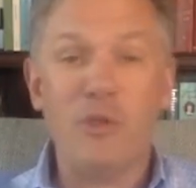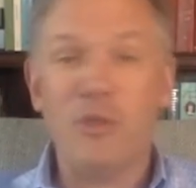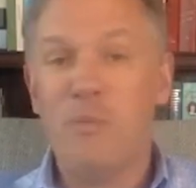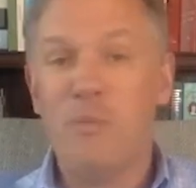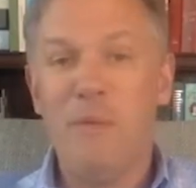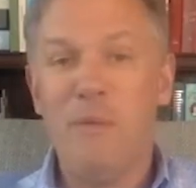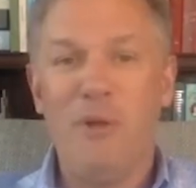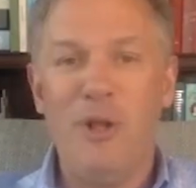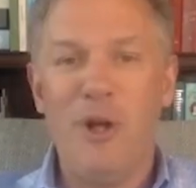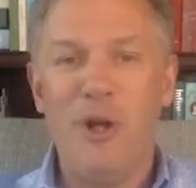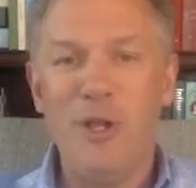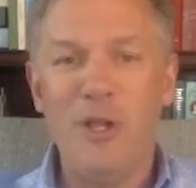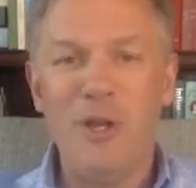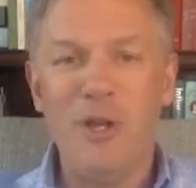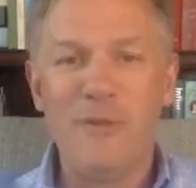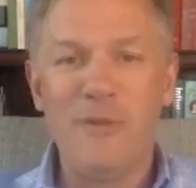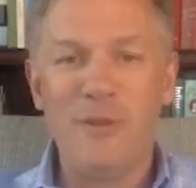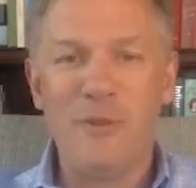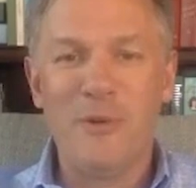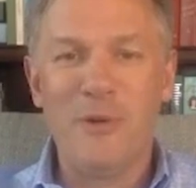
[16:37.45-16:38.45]
So people all
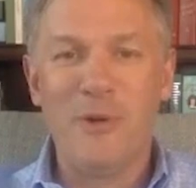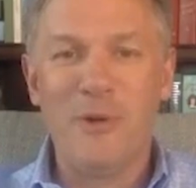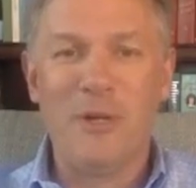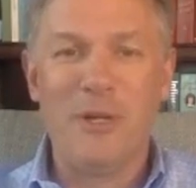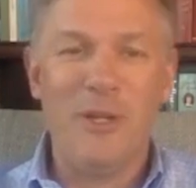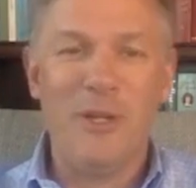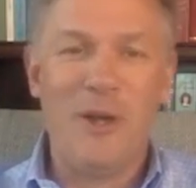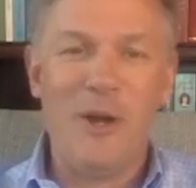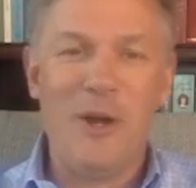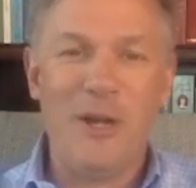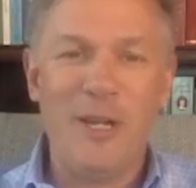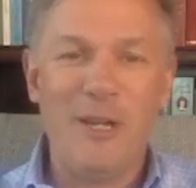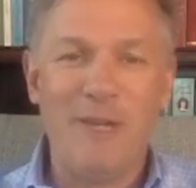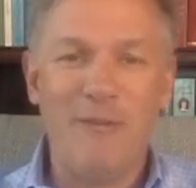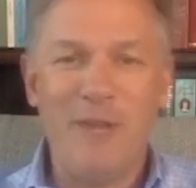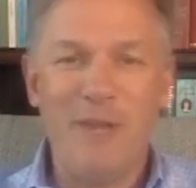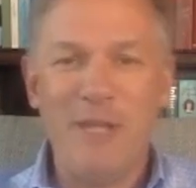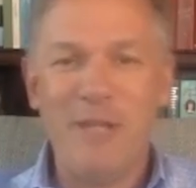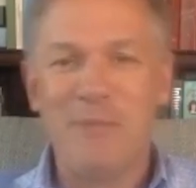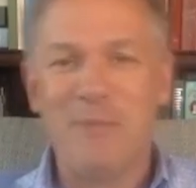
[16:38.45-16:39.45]
over the world can log into
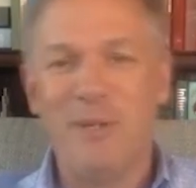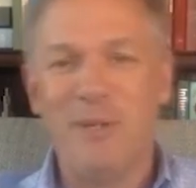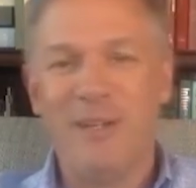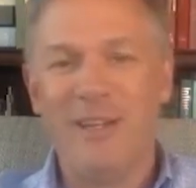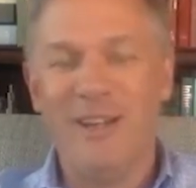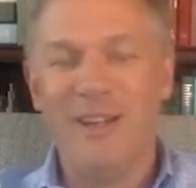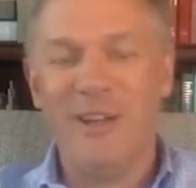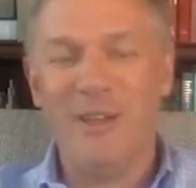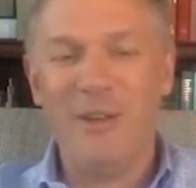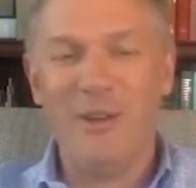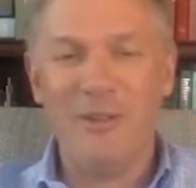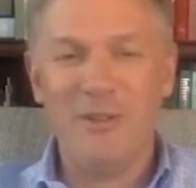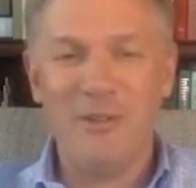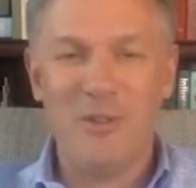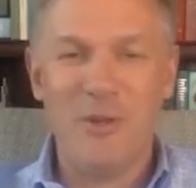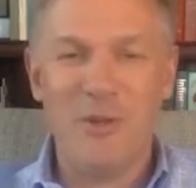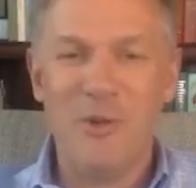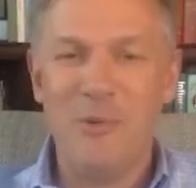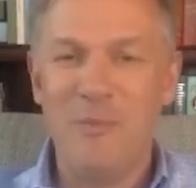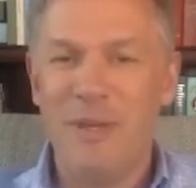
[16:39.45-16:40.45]
Facebook and other
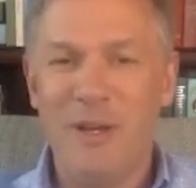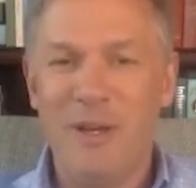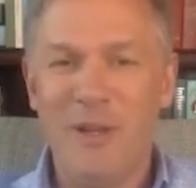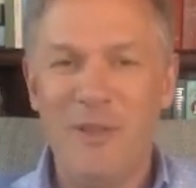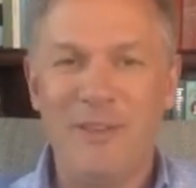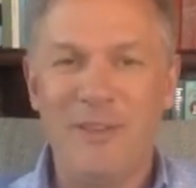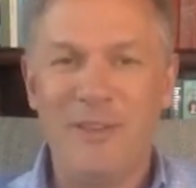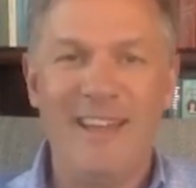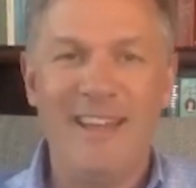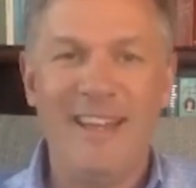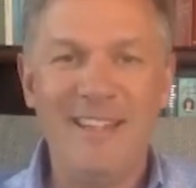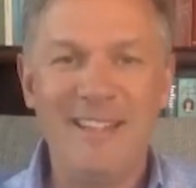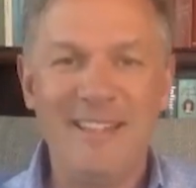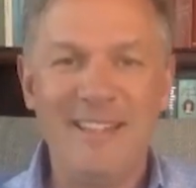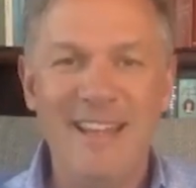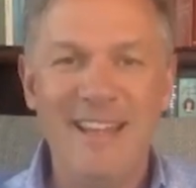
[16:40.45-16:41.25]
Zoom and other things